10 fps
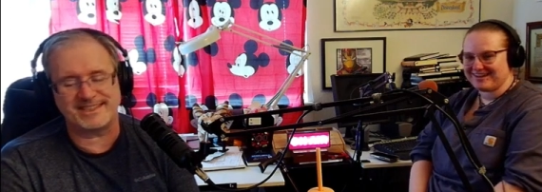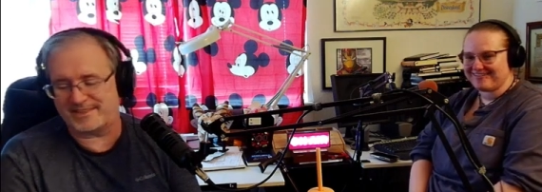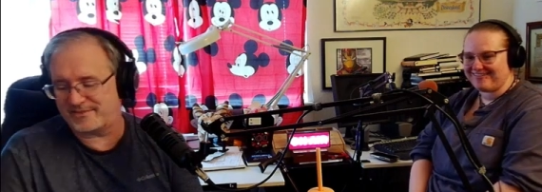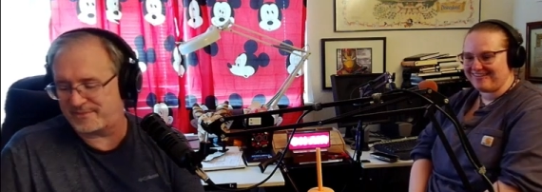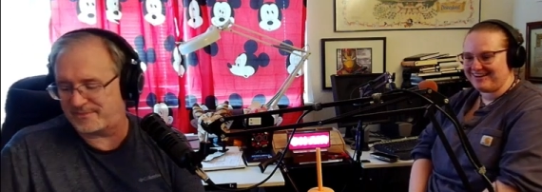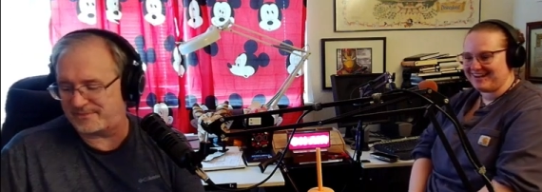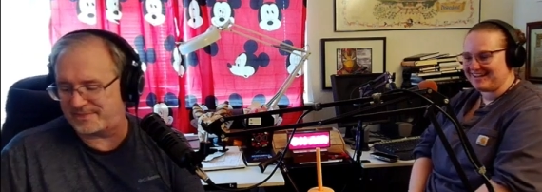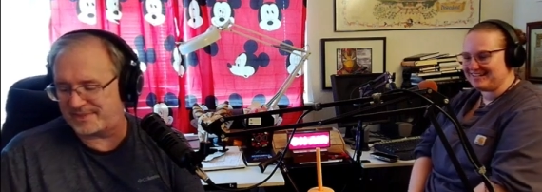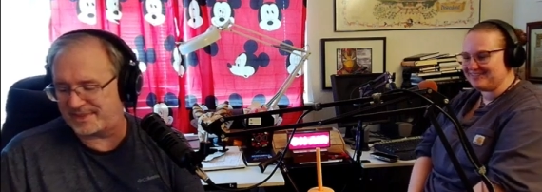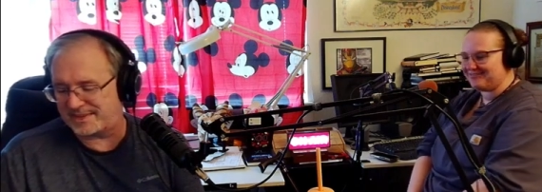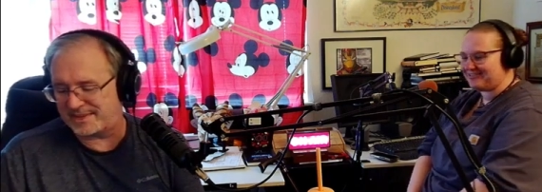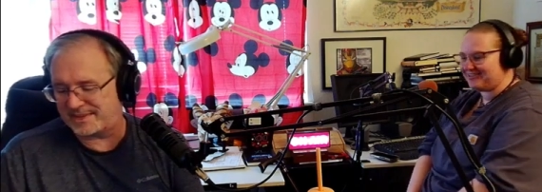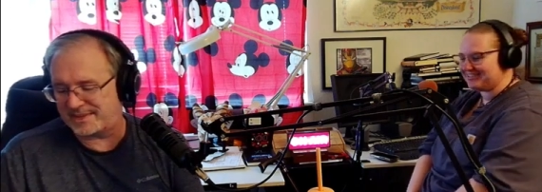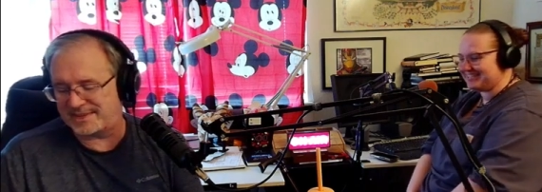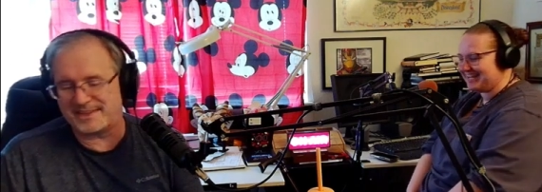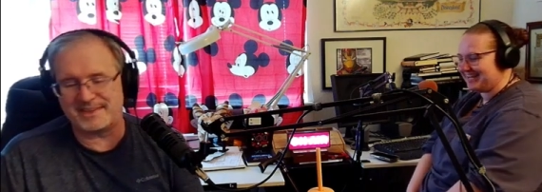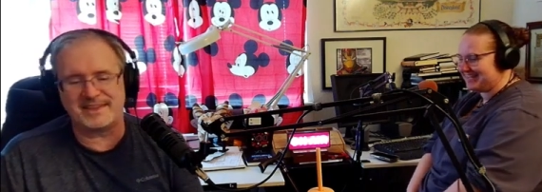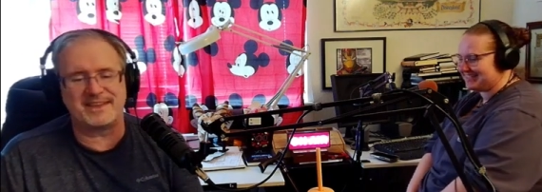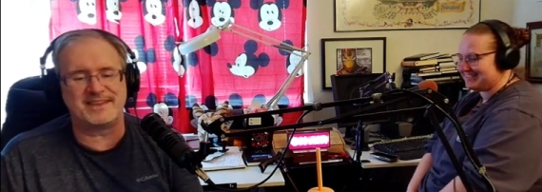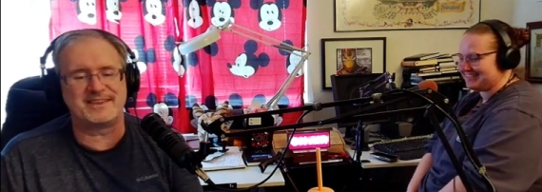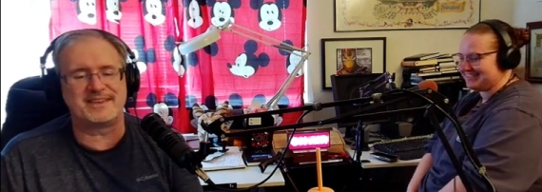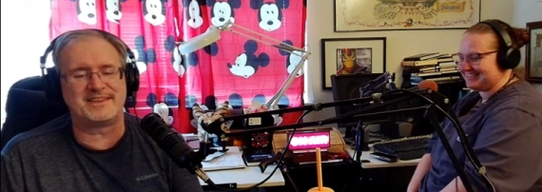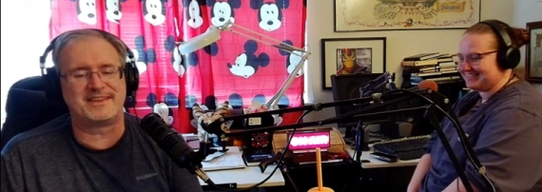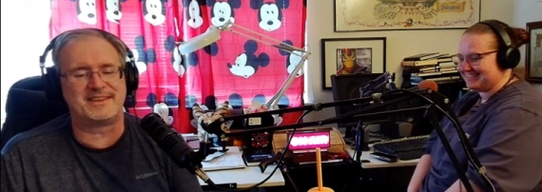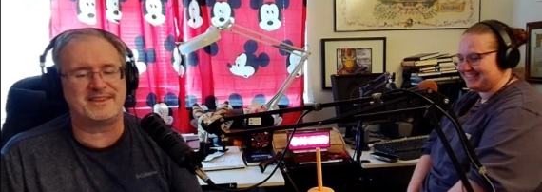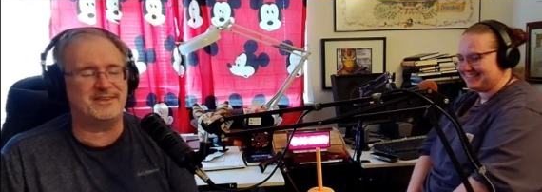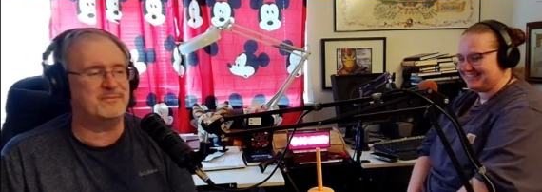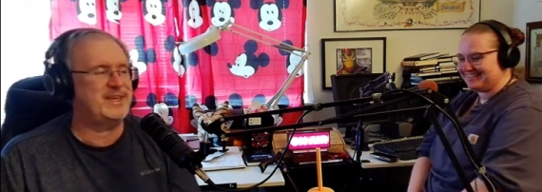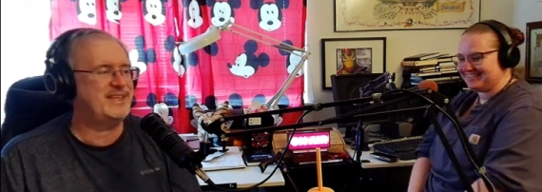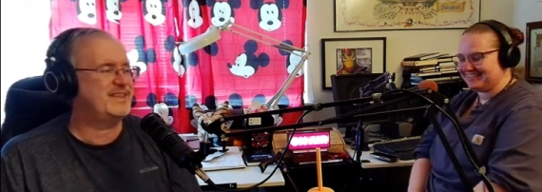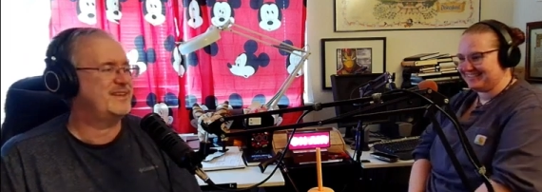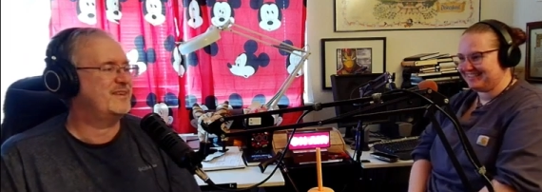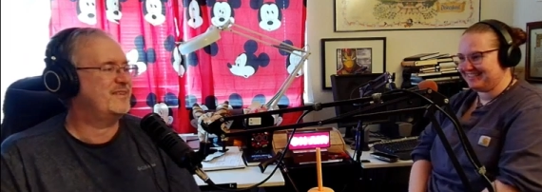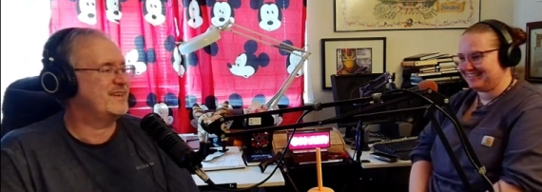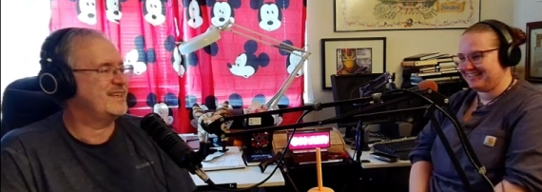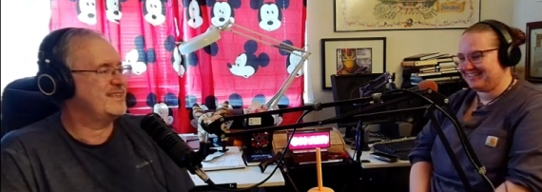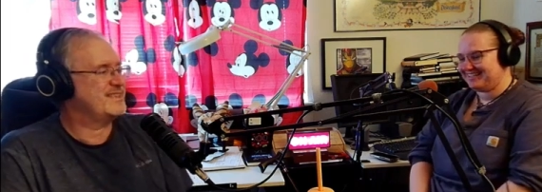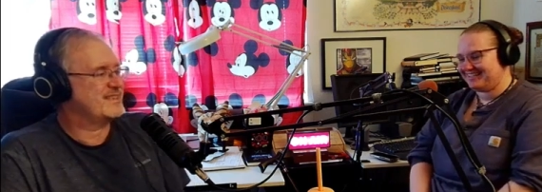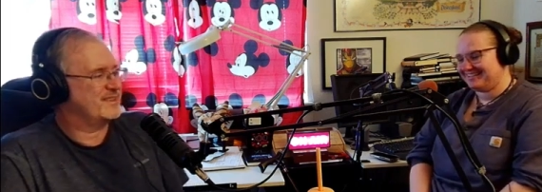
Speaker 1: Cola and Fortnite.
Speaker 2: You made the noise.